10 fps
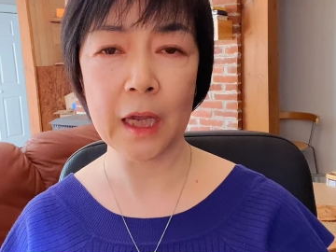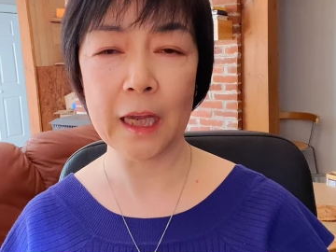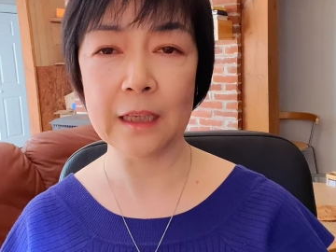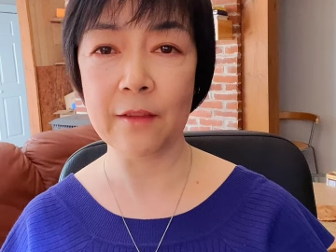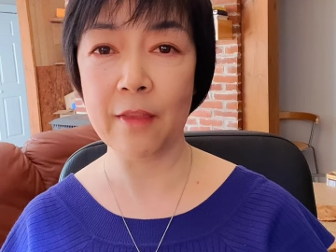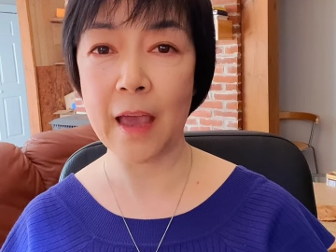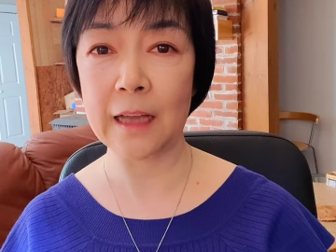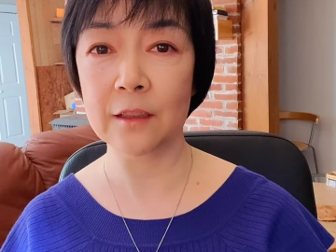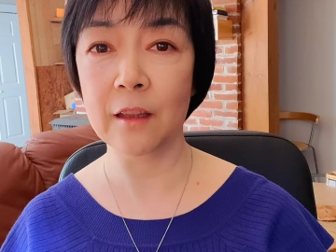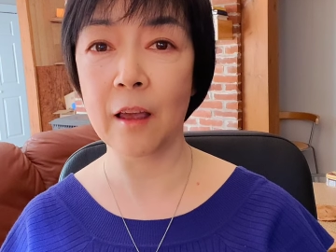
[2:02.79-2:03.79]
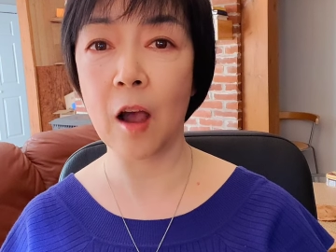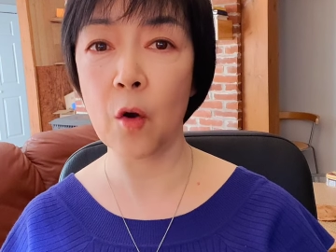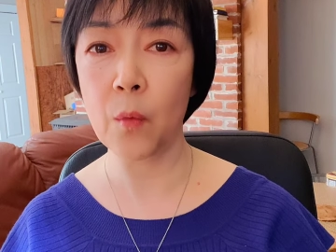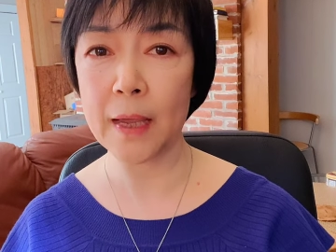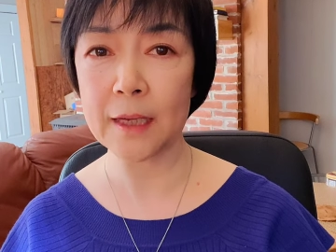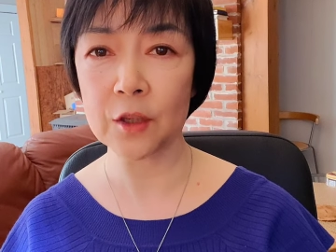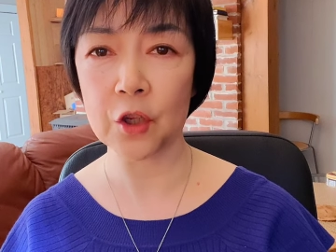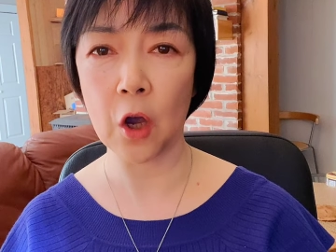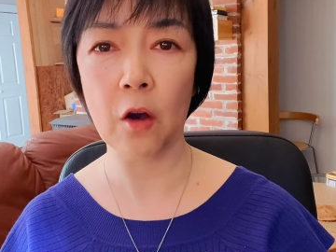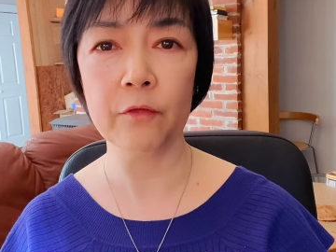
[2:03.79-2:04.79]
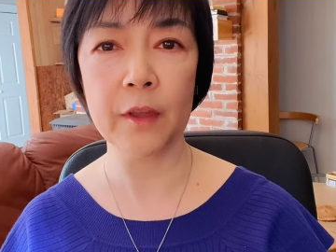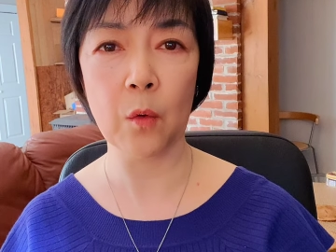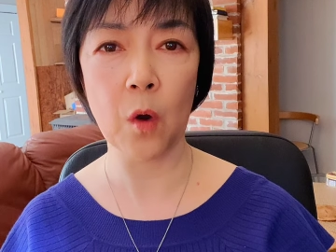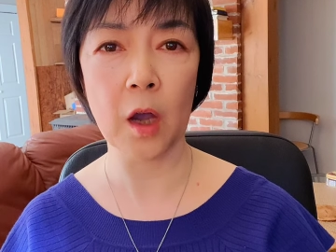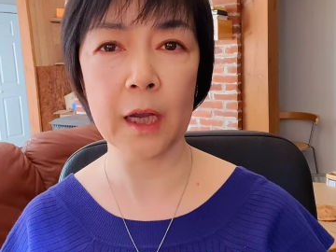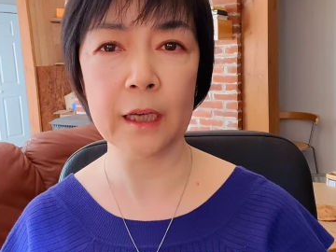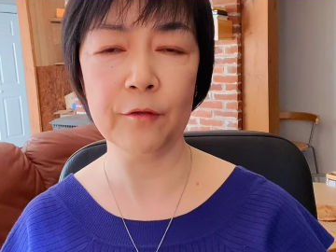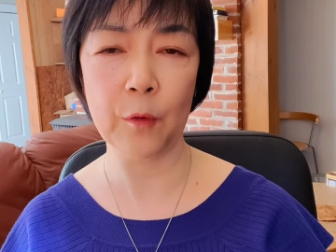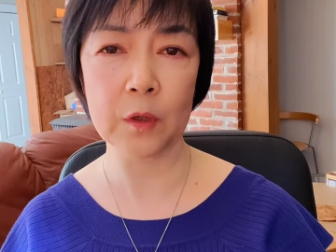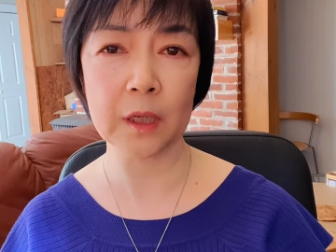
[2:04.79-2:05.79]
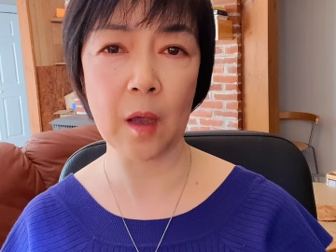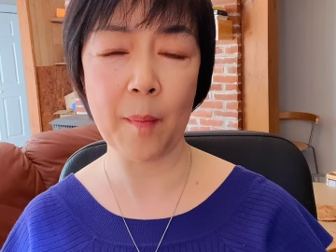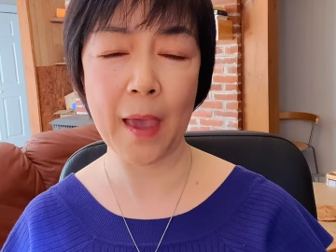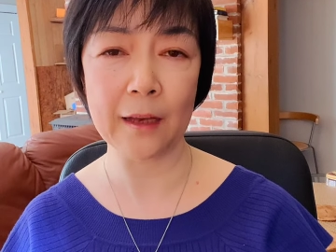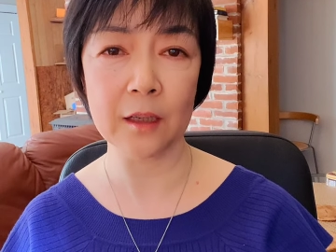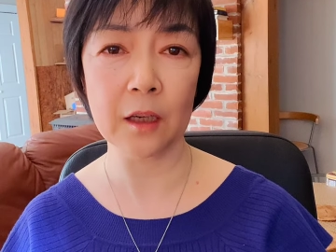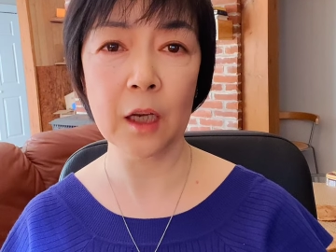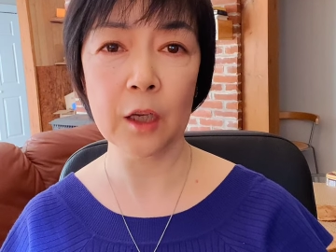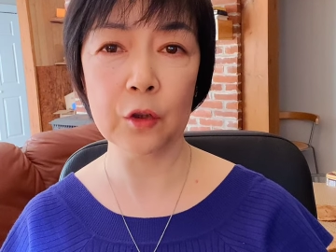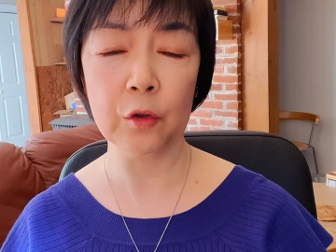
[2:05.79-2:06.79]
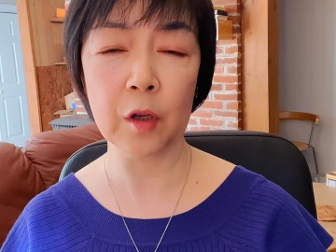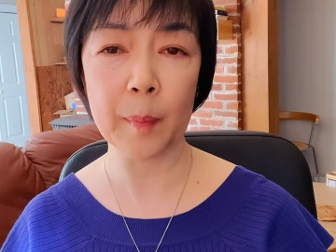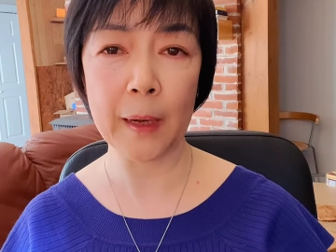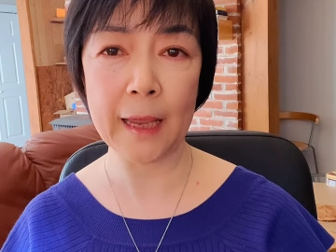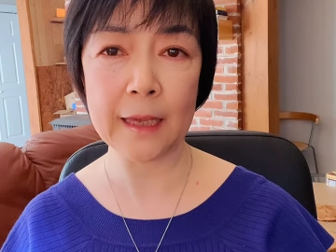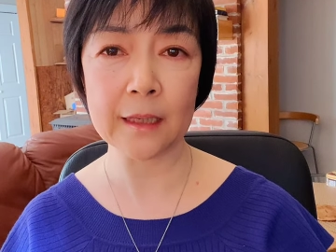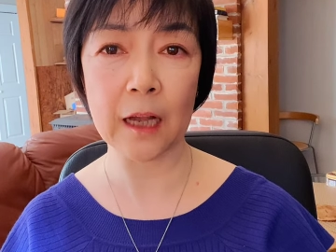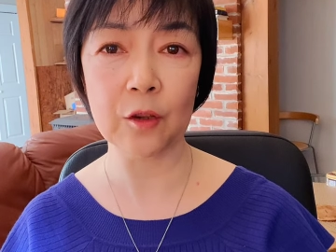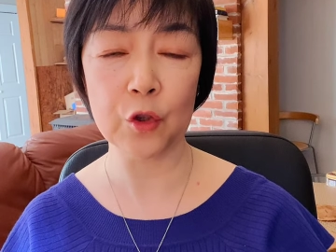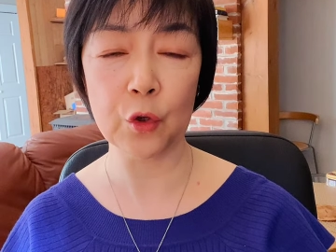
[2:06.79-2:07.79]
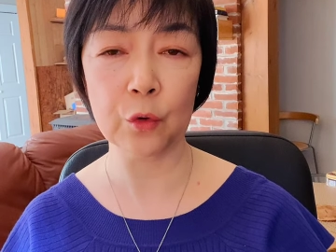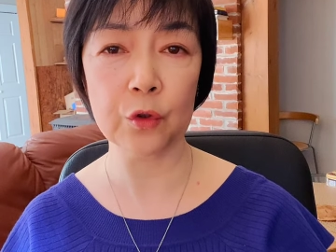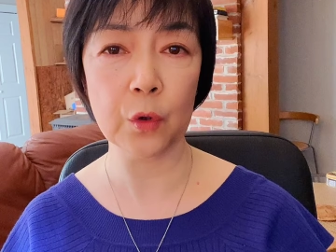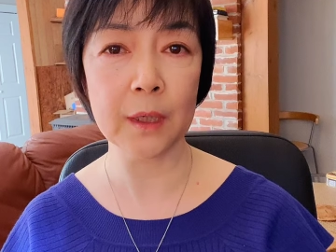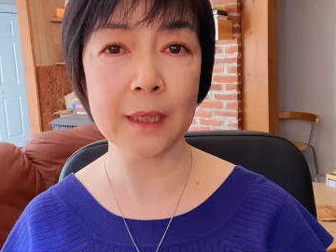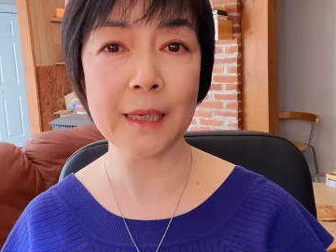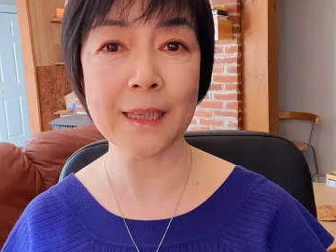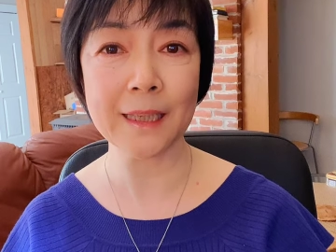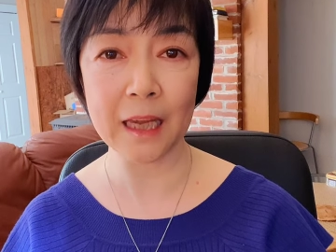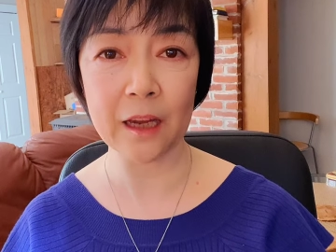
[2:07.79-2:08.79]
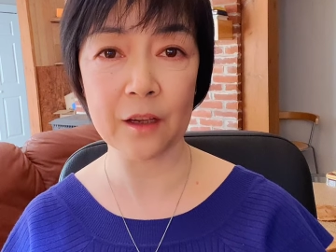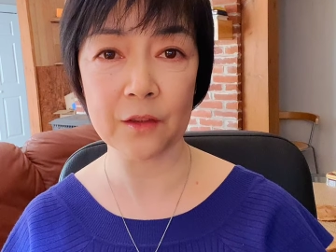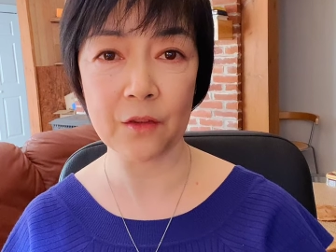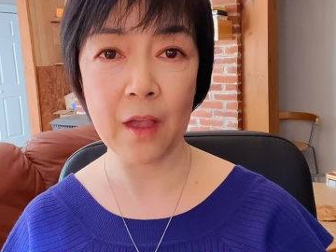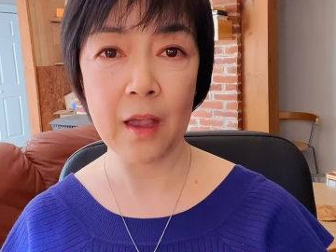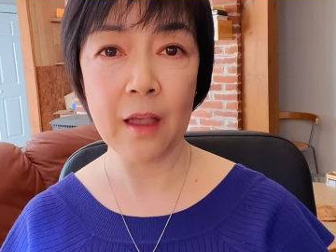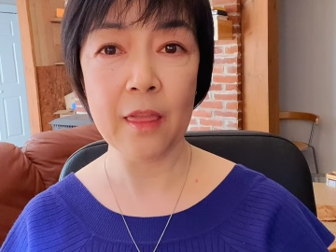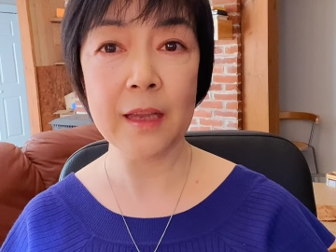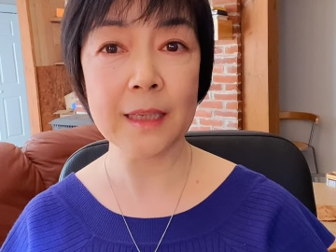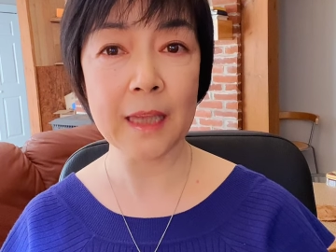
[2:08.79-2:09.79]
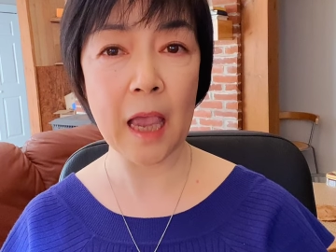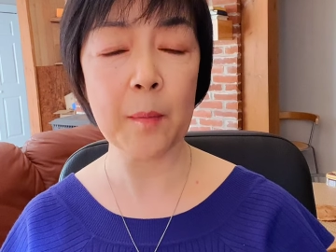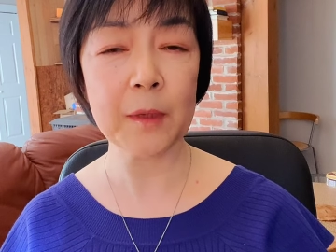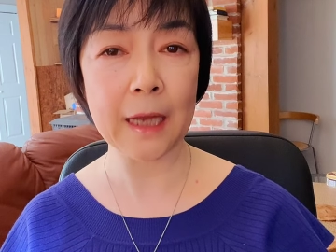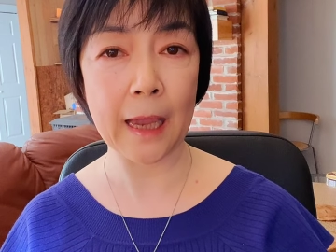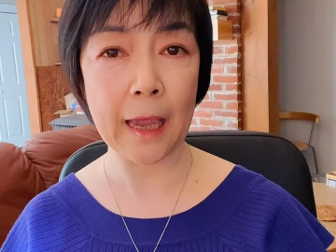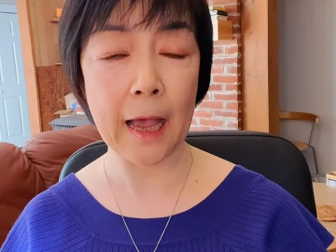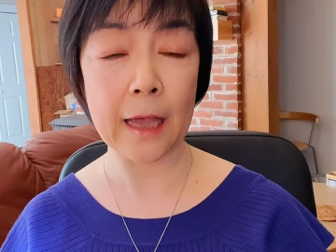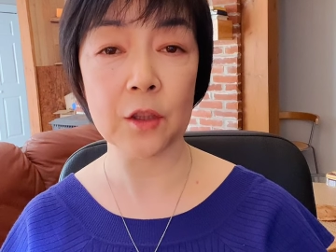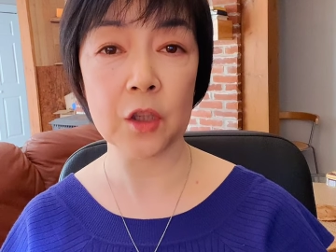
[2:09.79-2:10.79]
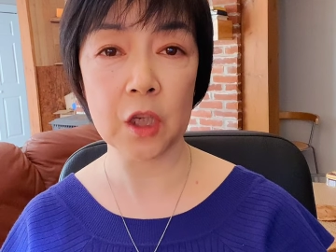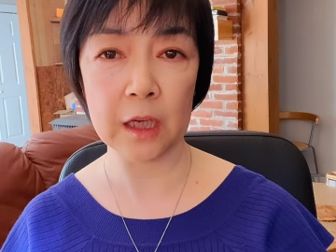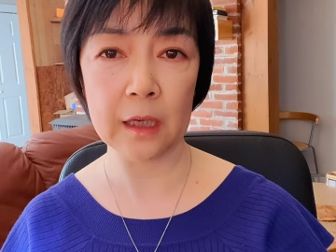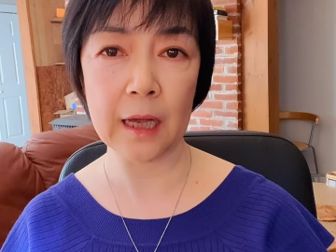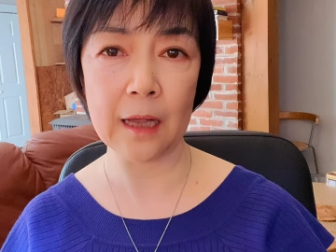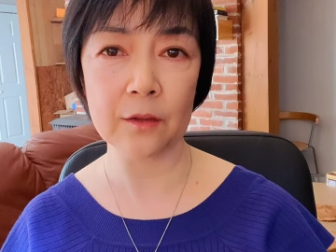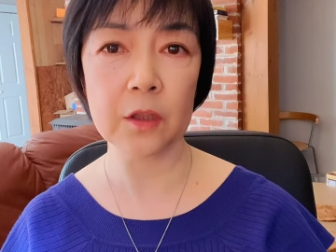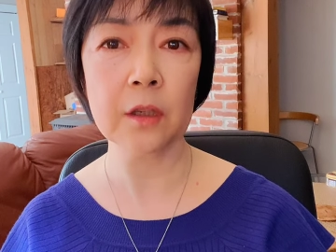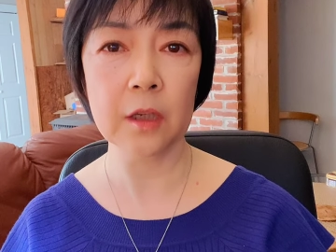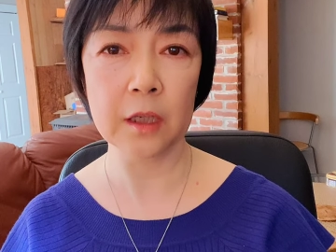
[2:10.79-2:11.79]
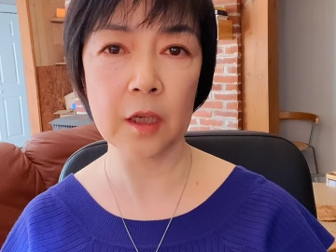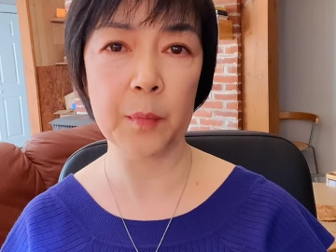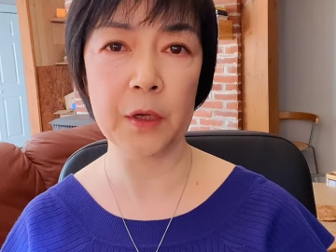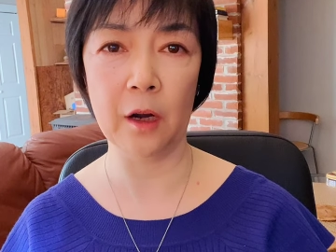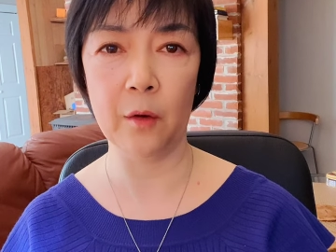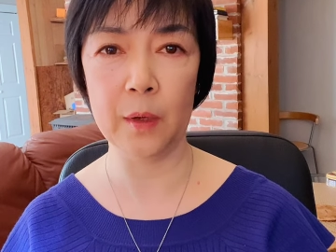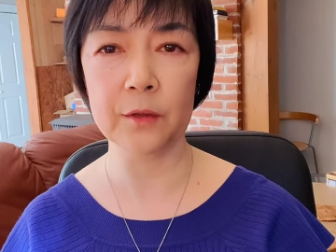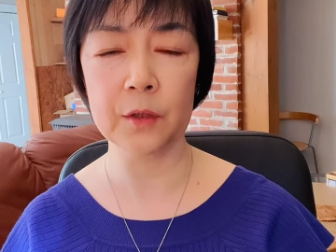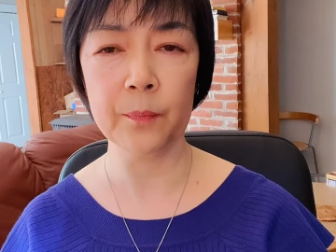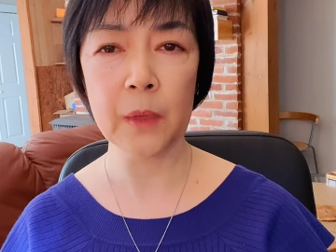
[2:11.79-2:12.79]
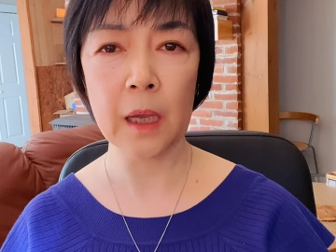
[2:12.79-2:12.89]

is that the arrest of the rocket force commander took place on June 26, the same day as Qin Gang's disappearance.